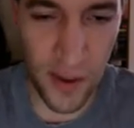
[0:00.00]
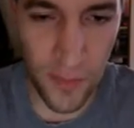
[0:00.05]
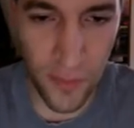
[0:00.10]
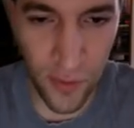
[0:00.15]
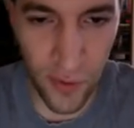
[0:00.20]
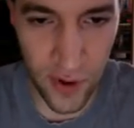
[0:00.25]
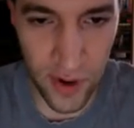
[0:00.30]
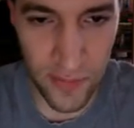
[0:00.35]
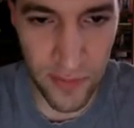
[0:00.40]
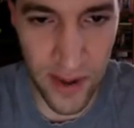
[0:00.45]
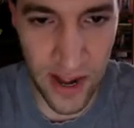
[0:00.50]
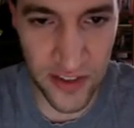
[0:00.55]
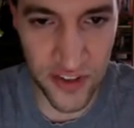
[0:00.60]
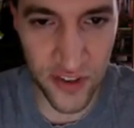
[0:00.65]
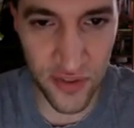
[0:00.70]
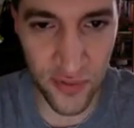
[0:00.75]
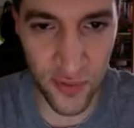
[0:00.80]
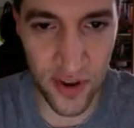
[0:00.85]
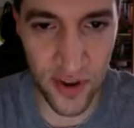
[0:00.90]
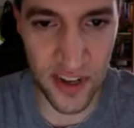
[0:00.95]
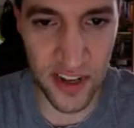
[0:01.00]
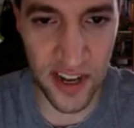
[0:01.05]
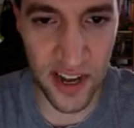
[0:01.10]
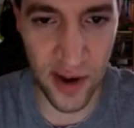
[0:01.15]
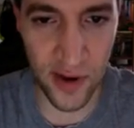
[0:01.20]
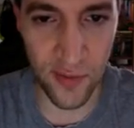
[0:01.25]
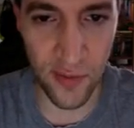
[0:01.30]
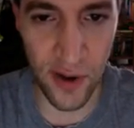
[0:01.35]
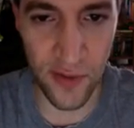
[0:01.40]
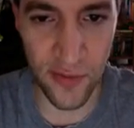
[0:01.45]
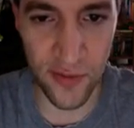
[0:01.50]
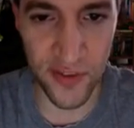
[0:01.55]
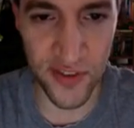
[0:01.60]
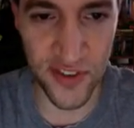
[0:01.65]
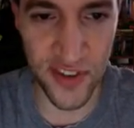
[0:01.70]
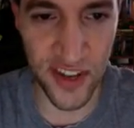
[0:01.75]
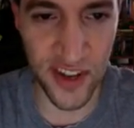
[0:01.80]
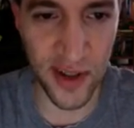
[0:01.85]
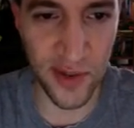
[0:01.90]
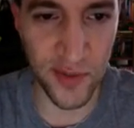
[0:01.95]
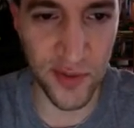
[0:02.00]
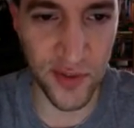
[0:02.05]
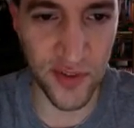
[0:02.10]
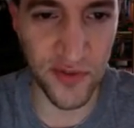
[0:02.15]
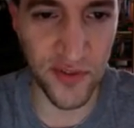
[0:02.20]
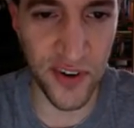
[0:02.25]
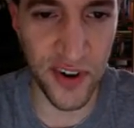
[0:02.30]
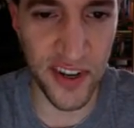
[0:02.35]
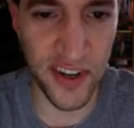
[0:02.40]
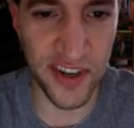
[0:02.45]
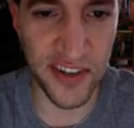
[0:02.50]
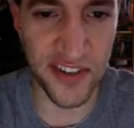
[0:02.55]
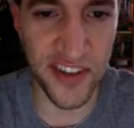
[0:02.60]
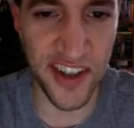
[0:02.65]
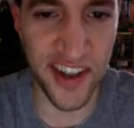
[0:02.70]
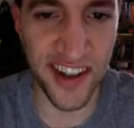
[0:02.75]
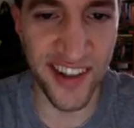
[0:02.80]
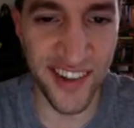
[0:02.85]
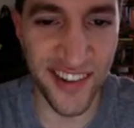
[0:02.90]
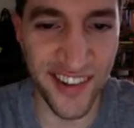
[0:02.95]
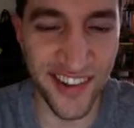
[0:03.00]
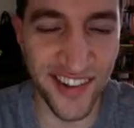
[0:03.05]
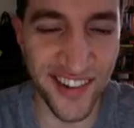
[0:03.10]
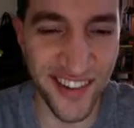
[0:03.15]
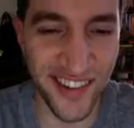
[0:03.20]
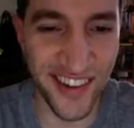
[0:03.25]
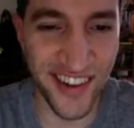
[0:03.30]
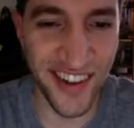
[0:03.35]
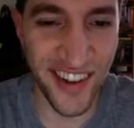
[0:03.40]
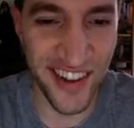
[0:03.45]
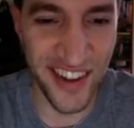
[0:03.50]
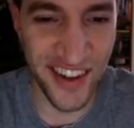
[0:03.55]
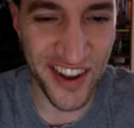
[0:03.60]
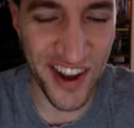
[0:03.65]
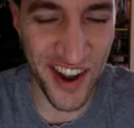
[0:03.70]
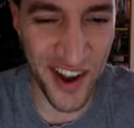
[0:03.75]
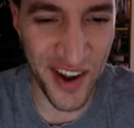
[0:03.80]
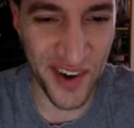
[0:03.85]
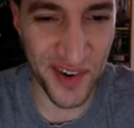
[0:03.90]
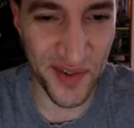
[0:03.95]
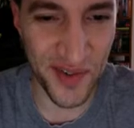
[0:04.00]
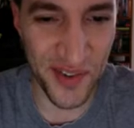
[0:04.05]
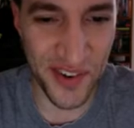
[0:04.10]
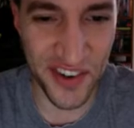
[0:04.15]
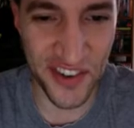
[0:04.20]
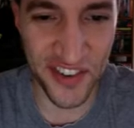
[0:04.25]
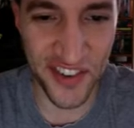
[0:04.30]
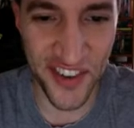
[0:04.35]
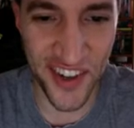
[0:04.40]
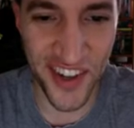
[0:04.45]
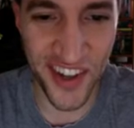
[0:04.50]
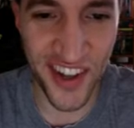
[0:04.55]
Broken Matt's 3 count reference to Helms was funny as hell. Yeah, it was.